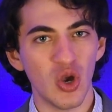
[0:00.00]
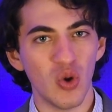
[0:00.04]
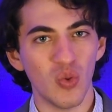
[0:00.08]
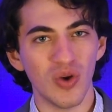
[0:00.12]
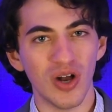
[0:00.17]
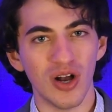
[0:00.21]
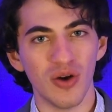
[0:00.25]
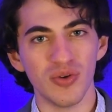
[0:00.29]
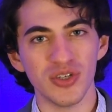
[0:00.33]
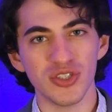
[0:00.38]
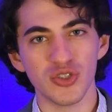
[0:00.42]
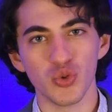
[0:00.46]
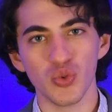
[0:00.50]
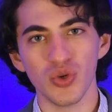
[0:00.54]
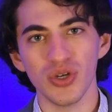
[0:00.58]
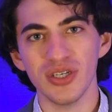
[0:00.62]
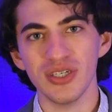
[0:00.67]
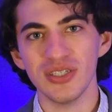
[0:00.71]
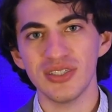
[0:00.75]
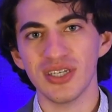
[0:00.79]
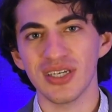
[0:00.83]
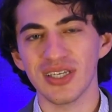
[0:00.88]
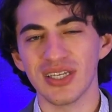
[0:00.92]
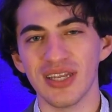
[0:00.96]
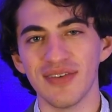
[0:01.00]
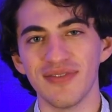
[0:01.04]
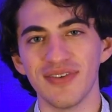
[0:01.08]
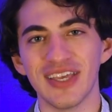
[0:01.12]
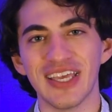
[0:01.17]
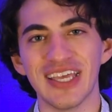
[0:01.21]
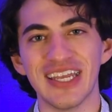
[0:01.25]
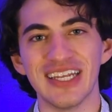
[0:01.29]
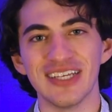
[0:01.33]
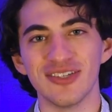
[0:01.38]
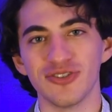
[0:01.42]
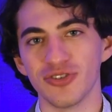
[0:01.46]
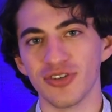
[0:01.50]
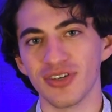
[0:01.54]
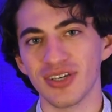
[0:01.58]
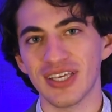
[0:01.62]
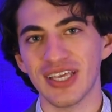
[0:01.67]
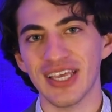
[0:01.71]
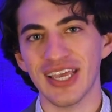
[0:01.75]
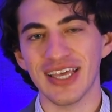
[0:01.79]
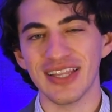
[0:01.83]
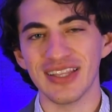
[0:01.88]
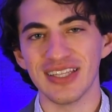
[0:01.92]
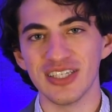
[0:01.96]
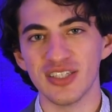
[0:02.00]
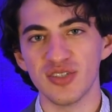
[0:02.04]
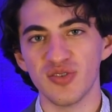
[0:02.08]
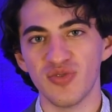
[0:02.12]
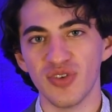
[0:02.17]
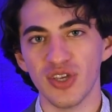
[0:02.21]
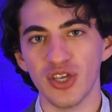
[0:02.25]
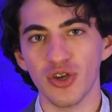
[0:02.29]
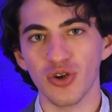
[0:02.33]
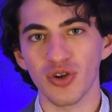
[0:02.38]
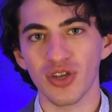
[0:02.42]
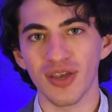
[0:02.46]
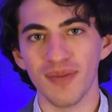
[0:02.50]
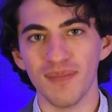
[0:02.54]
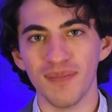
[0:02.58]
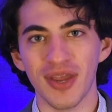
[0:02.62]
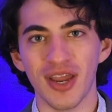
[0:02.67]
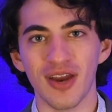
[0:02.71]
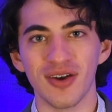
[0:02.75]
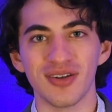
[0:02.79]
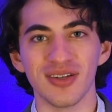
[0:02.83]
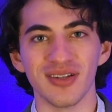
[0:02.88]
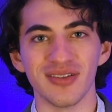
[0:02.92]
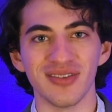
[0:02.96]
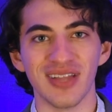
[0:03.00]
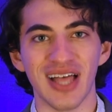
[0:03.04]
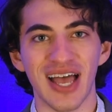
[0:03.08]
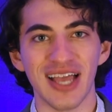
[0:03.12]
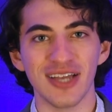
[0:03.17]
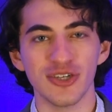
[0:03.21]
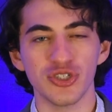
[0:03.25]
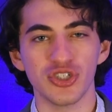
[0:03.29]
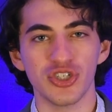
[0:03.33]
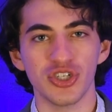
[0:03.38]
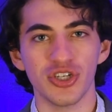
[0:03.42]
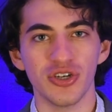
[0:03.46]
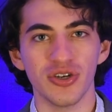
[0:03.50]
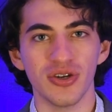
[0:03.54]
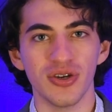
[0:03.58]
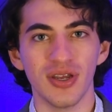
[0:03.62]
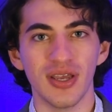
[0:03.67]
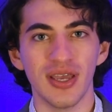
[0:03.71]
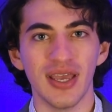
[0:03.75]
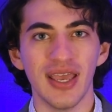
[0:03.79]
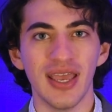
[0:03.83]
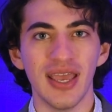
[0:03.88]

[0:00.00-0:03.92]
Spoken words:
Well, what's really significant is looking at this figure compared to last year